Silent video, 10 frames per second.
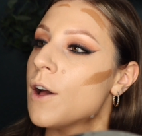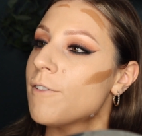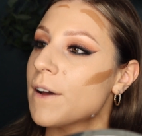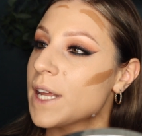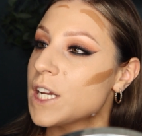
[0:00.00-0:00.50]

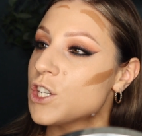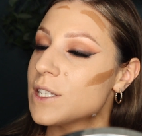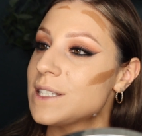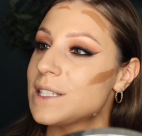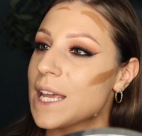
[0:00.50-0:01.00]

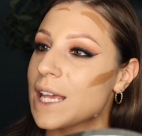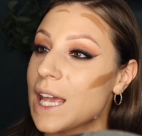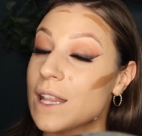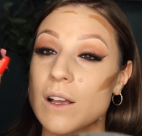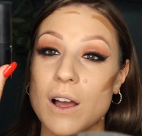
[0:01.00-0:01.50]
foundation stick
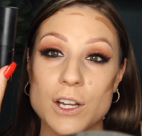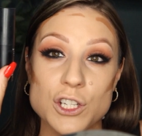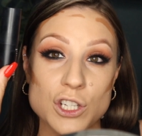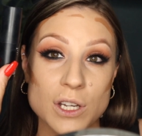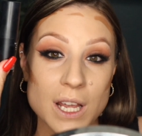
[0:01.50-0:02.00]
in the colour
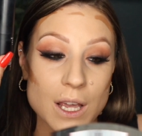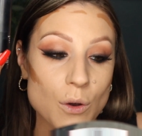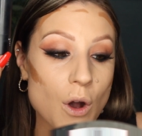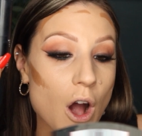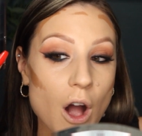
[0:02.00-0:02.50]

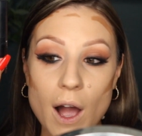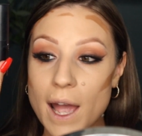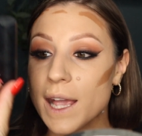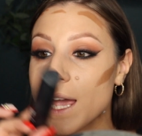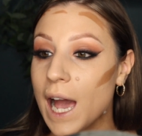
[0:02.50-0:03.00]
Chenille.
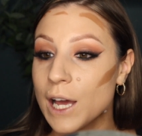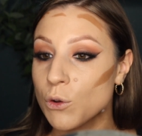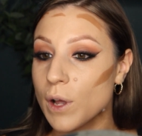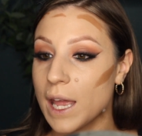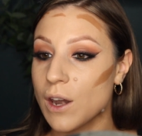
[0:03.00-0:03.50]
I
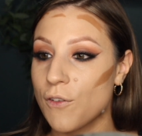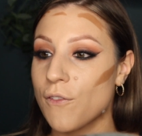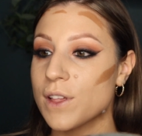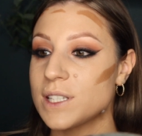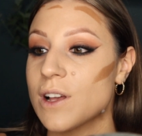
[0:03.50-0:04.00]
cannot get enough
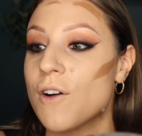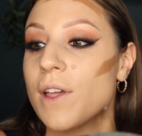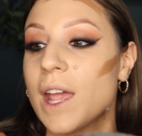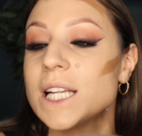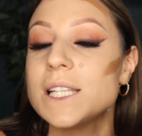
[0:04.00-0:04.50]
of this stuff.
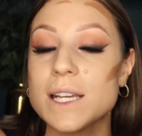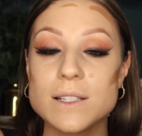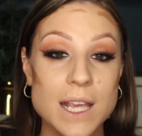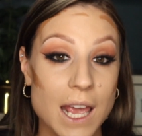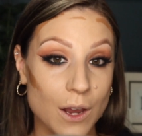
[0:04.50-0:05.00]
It
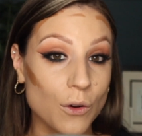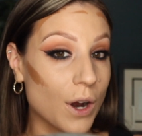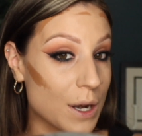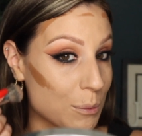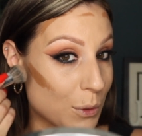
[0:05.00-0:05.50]
is
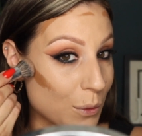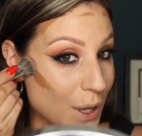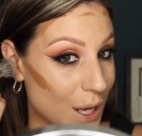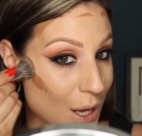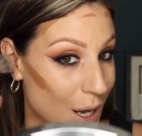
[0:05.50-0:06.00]
incredible.
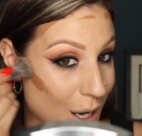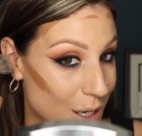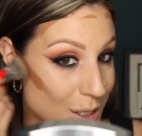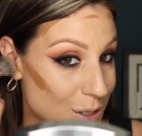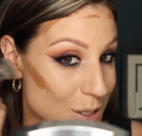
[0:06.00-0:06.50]

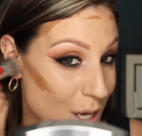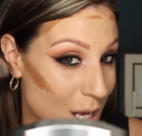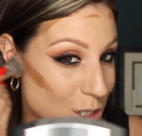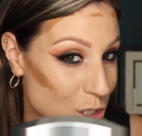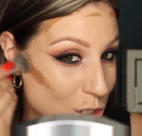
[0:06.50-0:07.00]

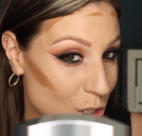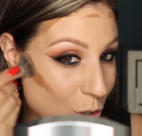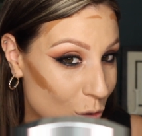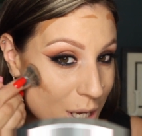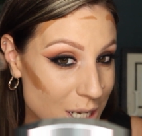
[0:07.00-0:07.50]
It's just a
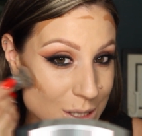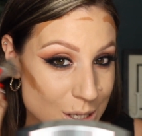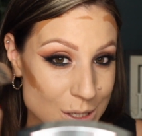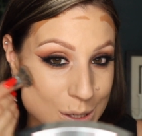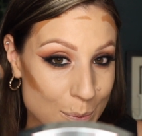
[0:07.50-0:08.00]
lot
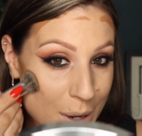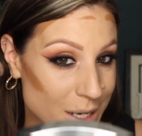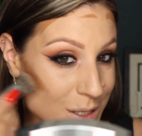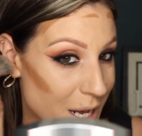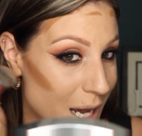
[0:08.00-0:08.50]
easier to
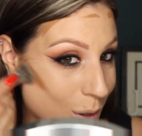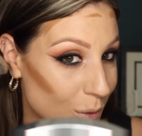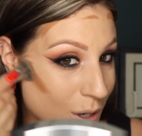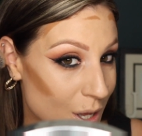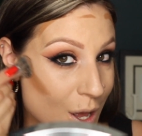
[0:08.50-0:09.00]
blend
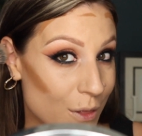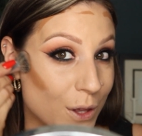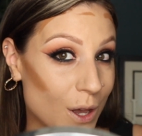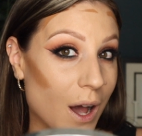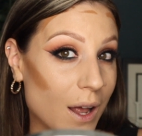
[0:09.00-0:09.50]
out. The
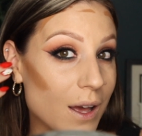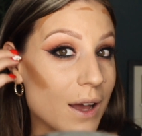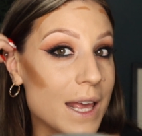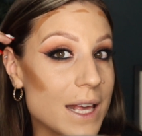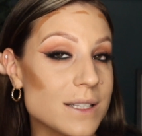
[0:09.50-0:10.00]

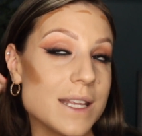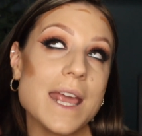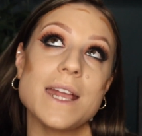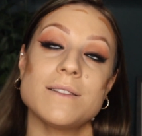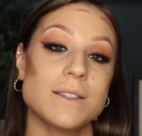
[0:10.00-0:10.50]
colour is
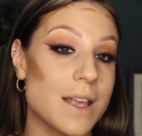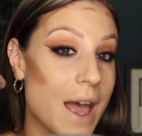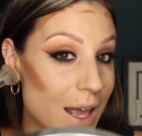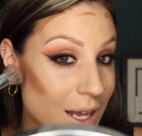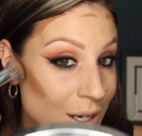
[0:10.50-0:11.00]

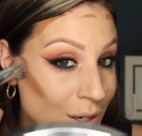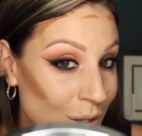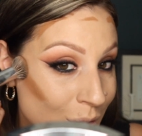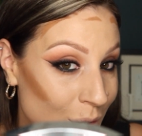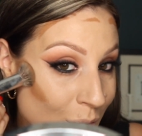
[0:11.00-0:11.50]
insane.
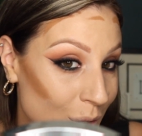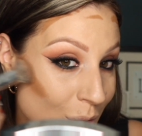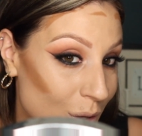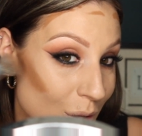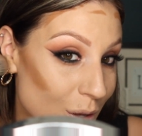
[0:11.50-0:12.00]

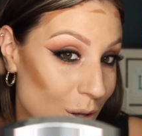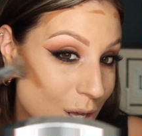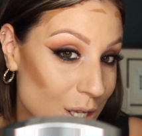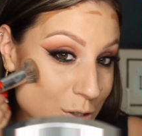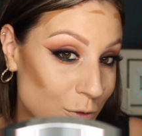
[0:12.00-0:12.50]

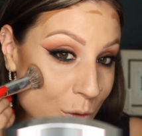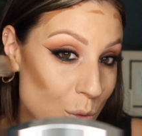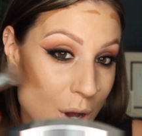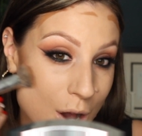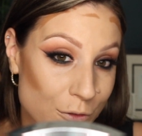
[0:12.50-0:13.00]
It's
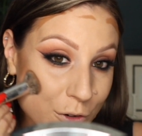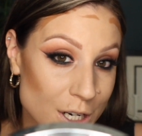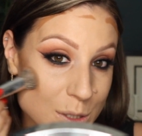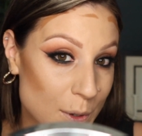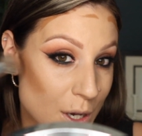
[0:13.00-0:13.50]
full
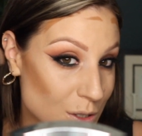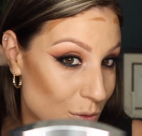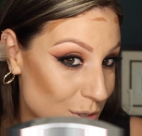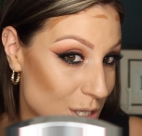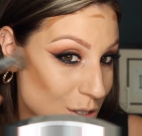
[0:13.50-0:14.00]
coverage because
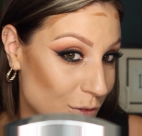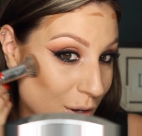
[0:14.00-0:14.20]
obviously it's a